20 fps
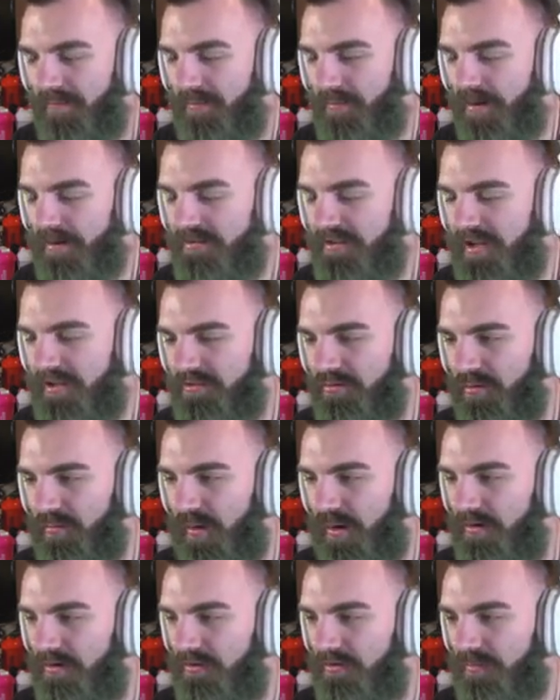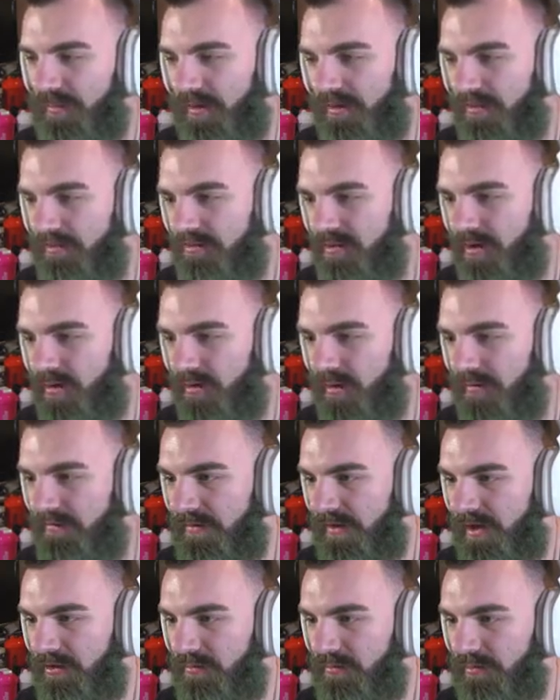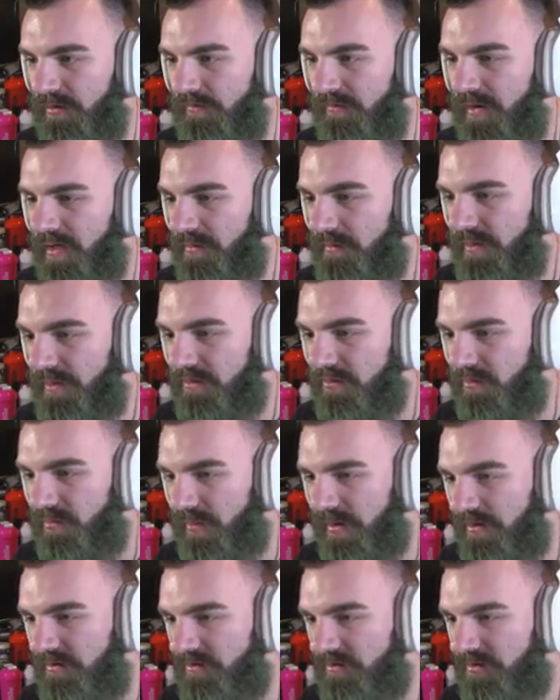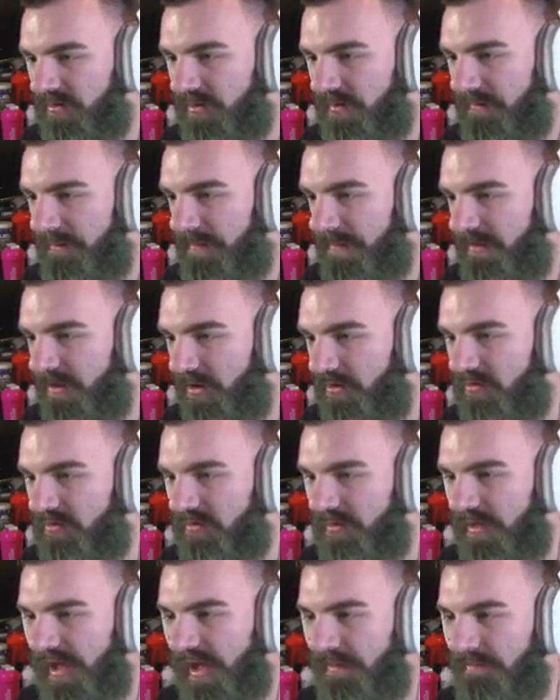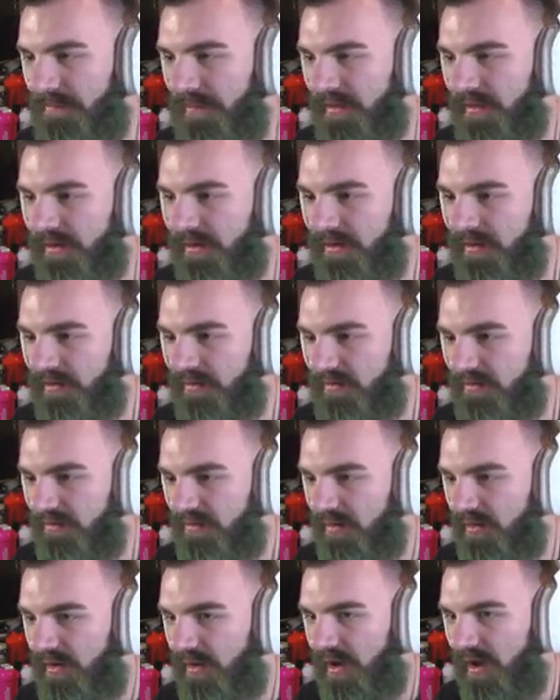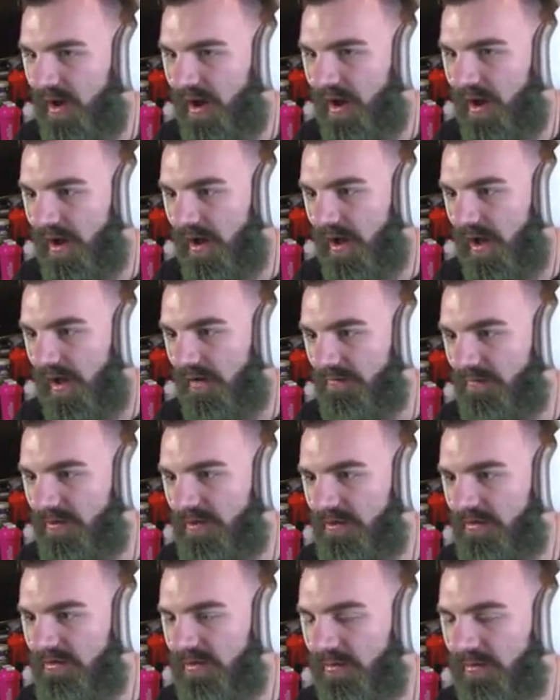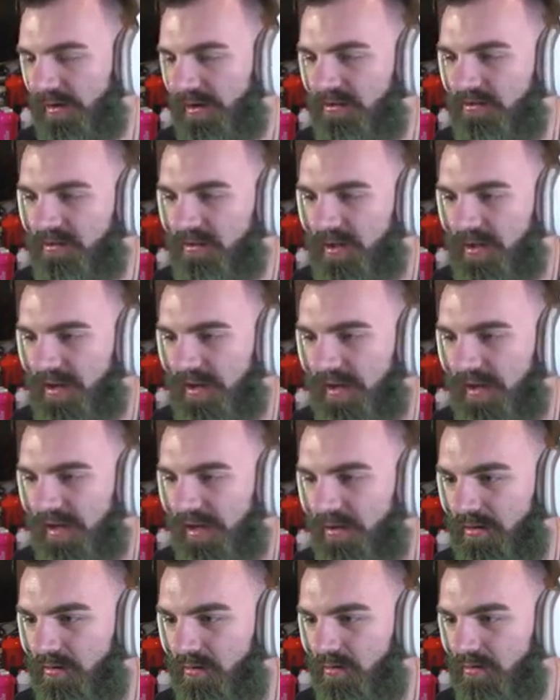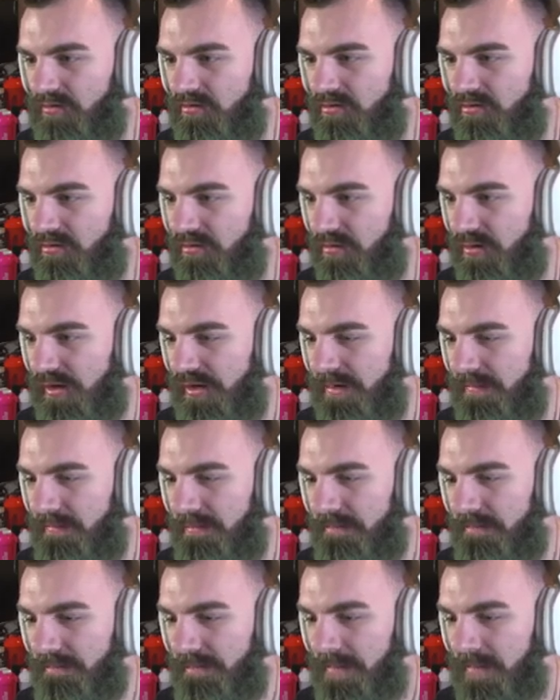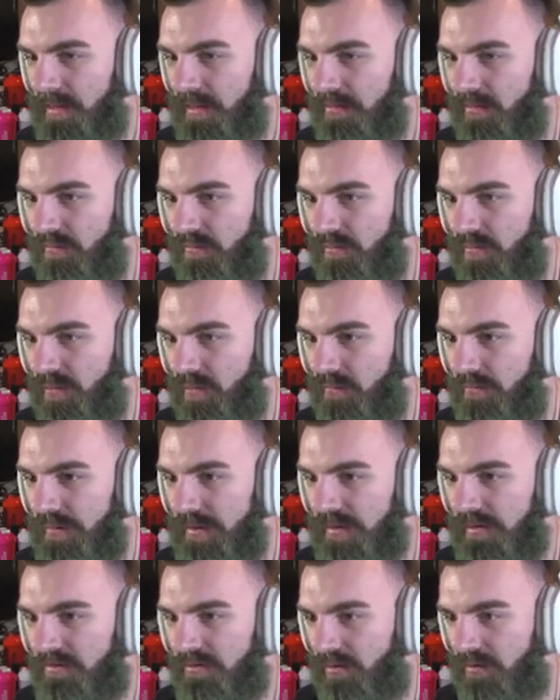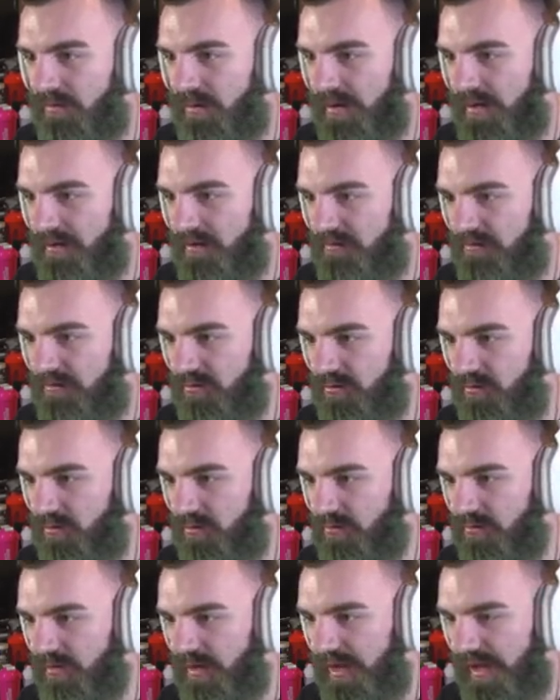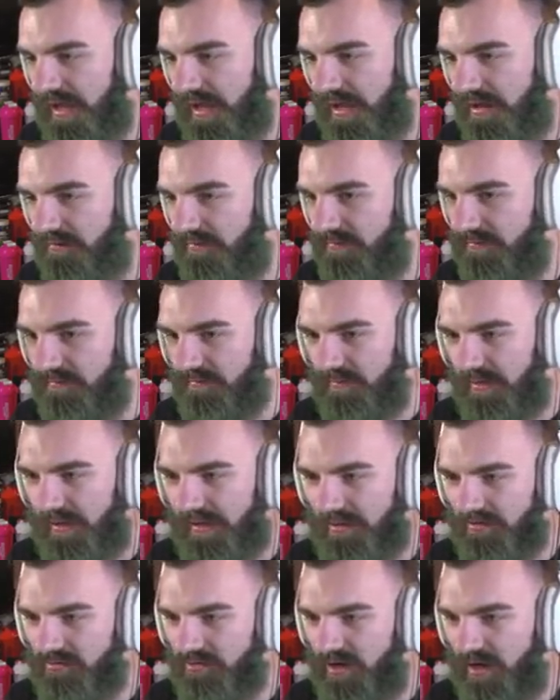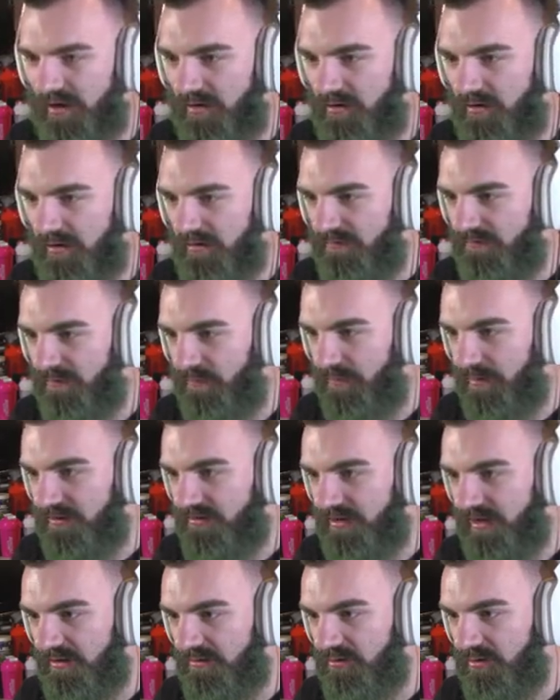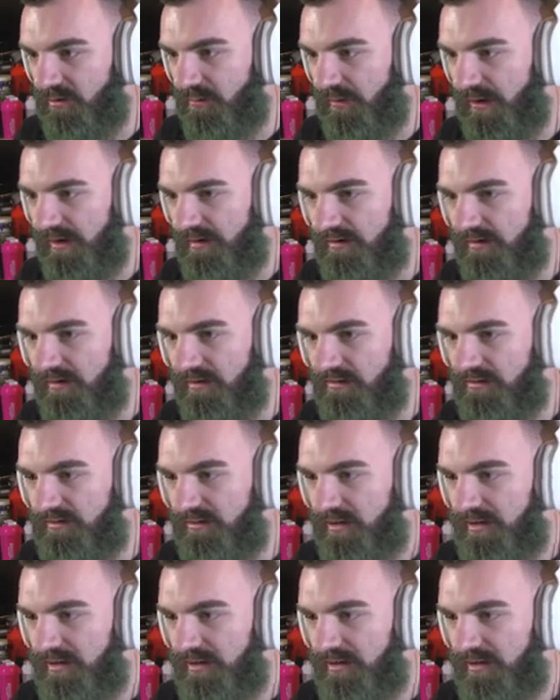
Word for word: Breast Cancer Awareness Month. So if you guys want to go follow me on Twitch, go do that because uh, every donation that I get on stream will be donated to a like a charity for breast cancer awareness,